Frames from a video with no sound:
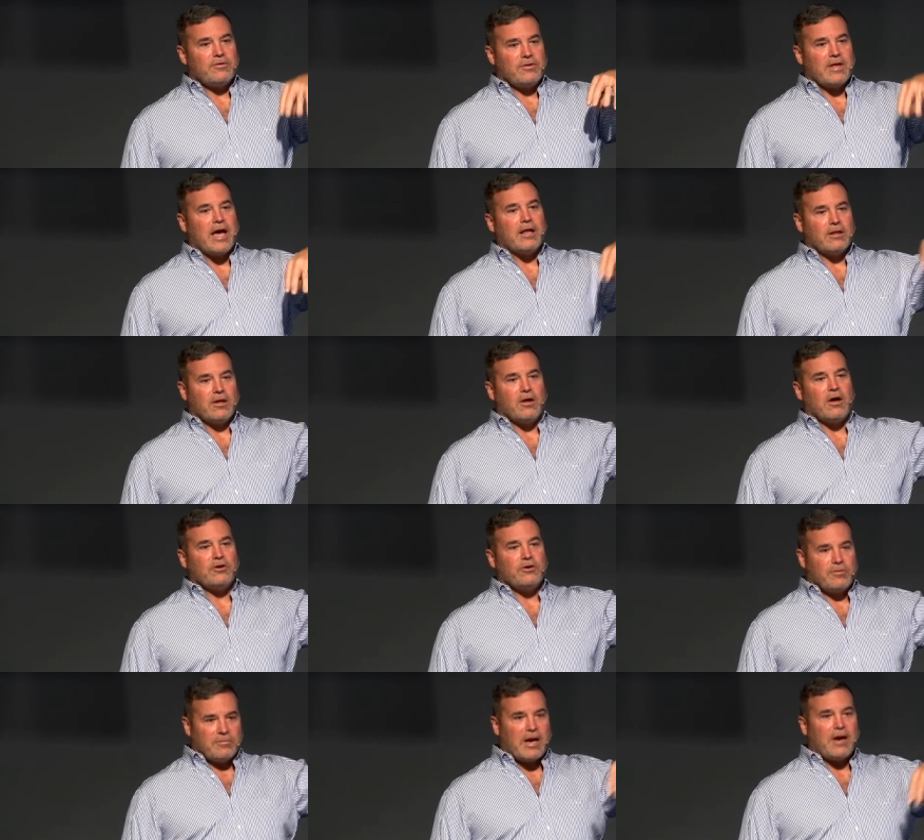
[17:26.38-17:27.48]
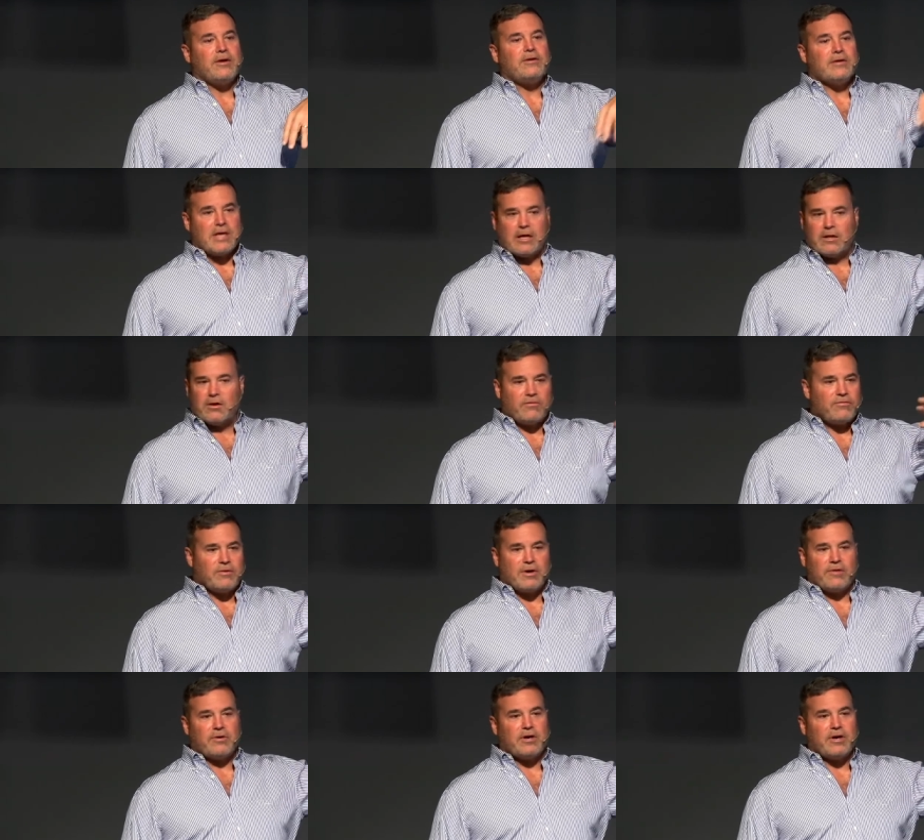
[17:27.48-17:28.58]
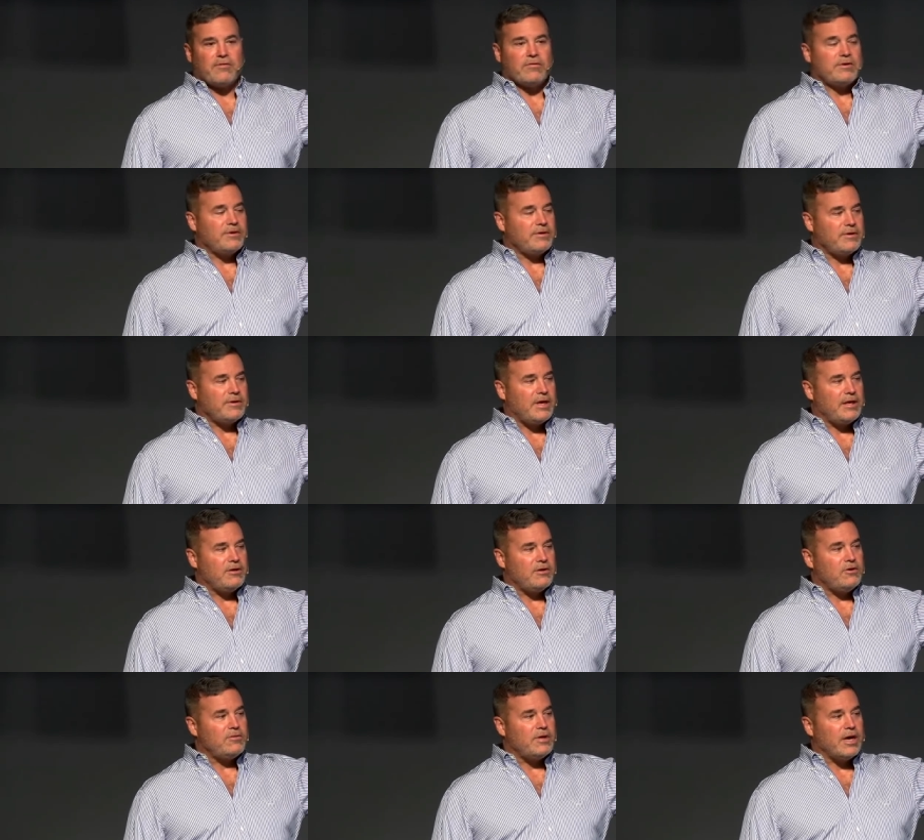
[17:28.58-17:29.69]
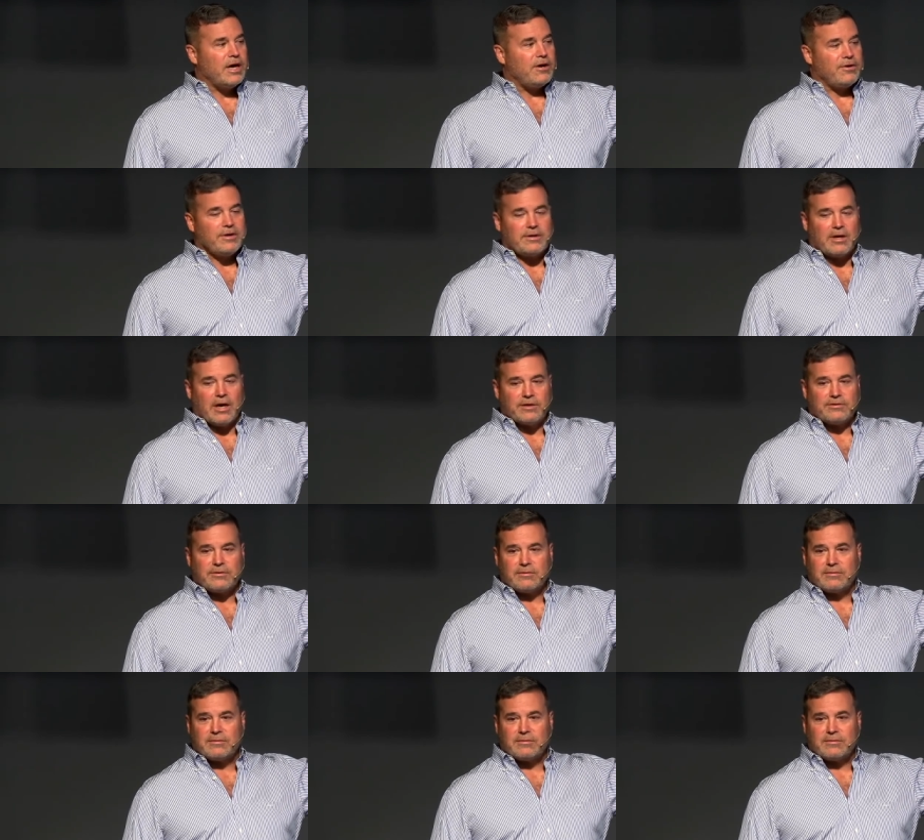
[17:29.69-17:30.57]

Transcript: that law you're married to that law forever and ever until the day that you die or it dies